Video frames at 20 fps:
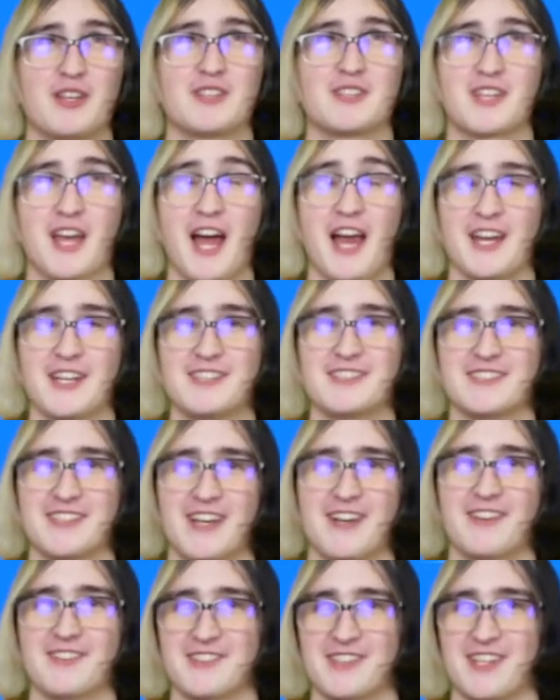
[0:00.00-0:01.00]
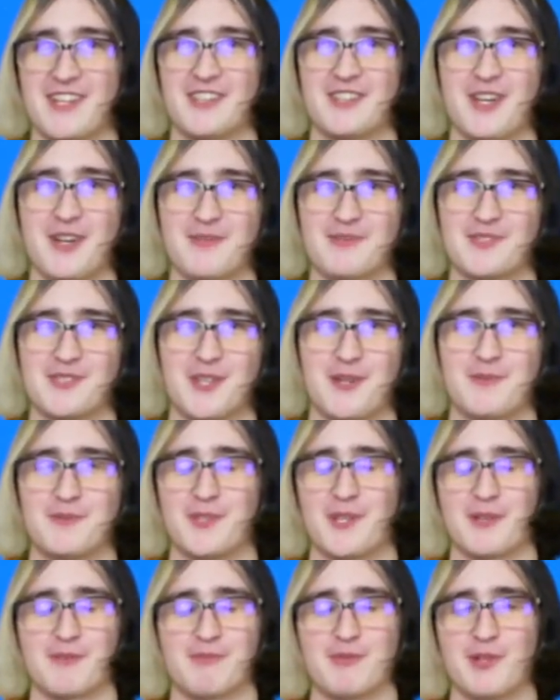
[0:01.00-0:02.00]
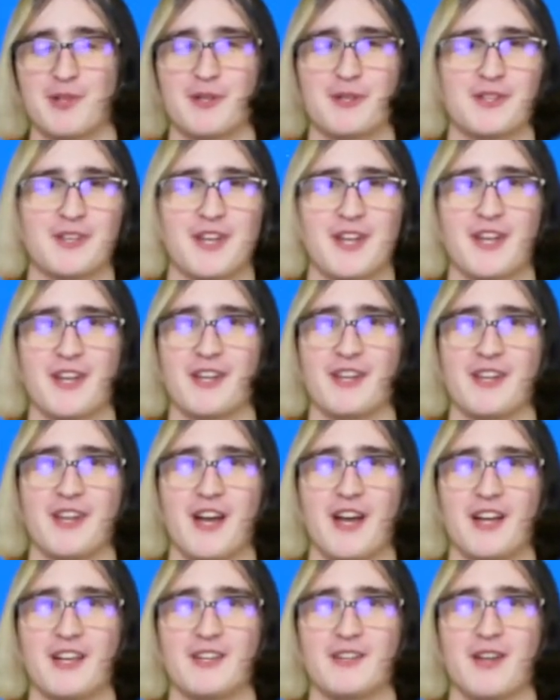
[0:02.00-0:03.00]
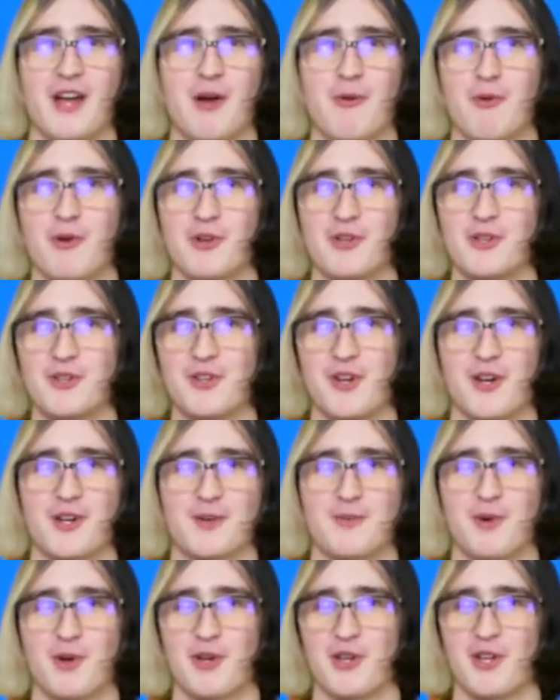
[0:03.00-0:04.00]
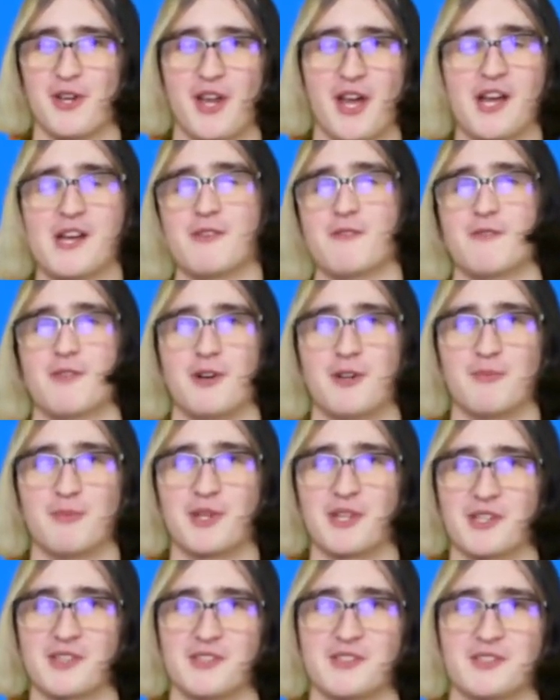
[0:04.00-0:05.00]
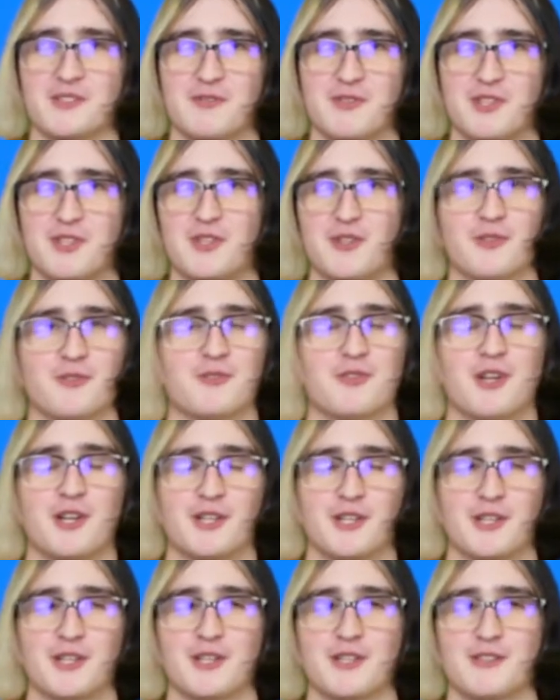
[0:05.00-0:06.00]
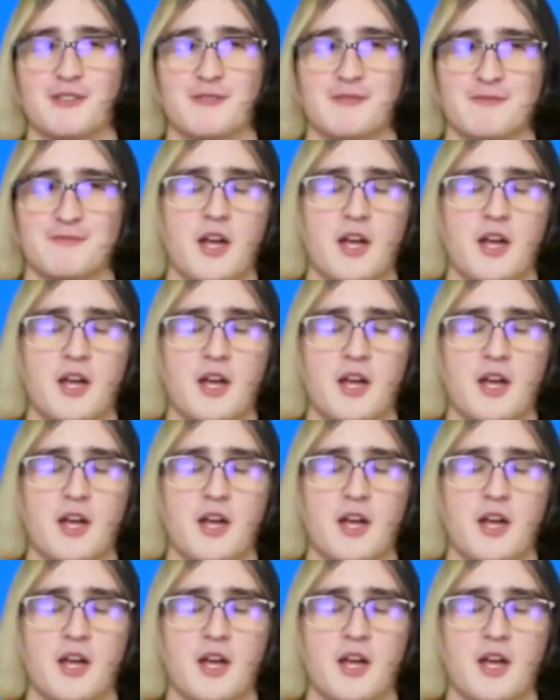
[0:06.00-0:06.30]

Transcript: kind of sounds like a dumb subject, but hey, I wanted to talk about it and I had fun making this video and writing it.